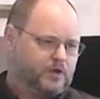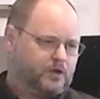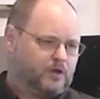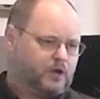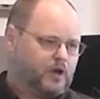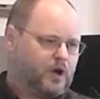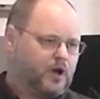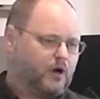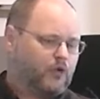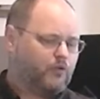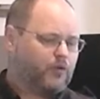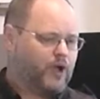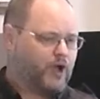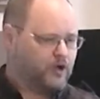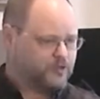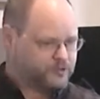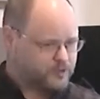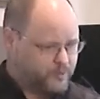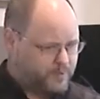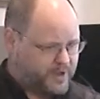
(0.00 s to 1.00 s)
Uh, we
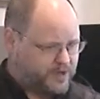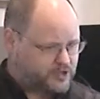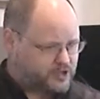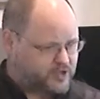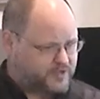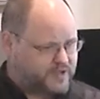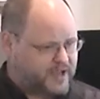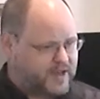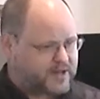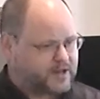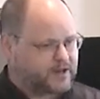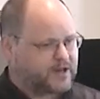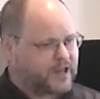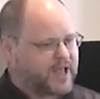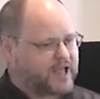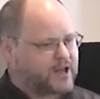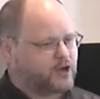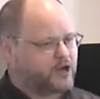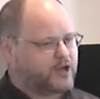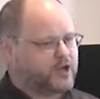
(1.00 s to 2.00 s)
also mentioned that in
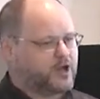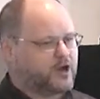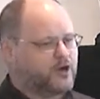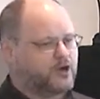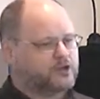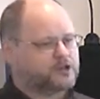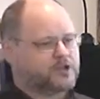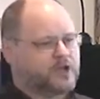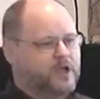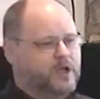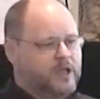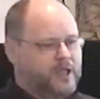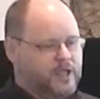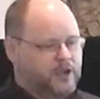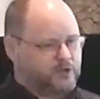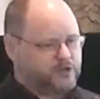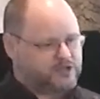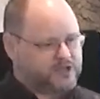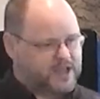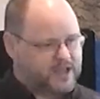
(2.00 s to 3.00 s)
later years, he
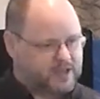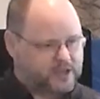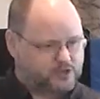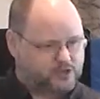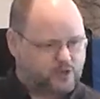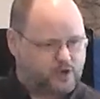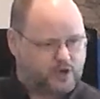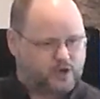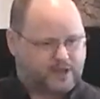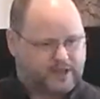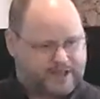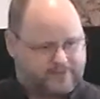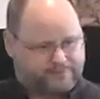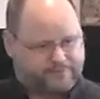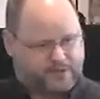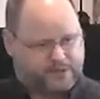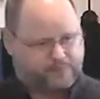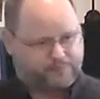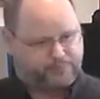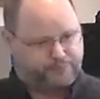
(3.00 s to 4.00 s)
would take it to a cliff
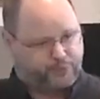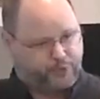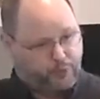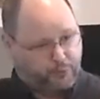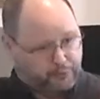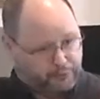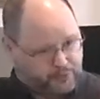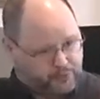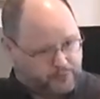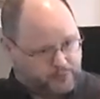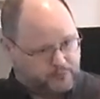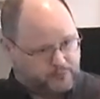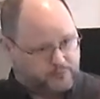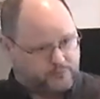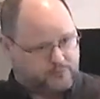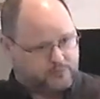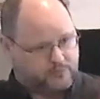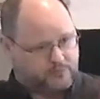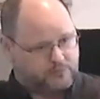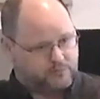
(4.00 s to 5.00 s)
and poop.
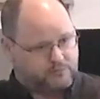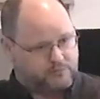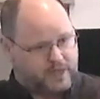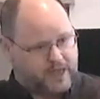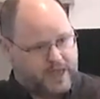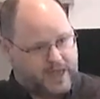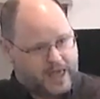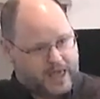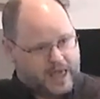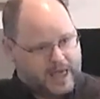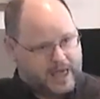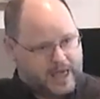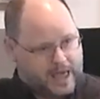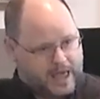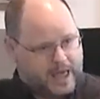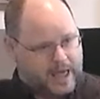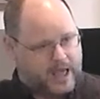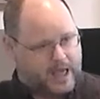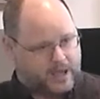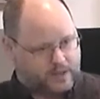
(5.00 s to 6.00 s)

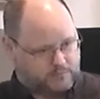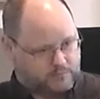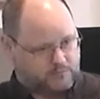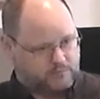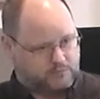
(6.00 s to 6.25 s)
Ah!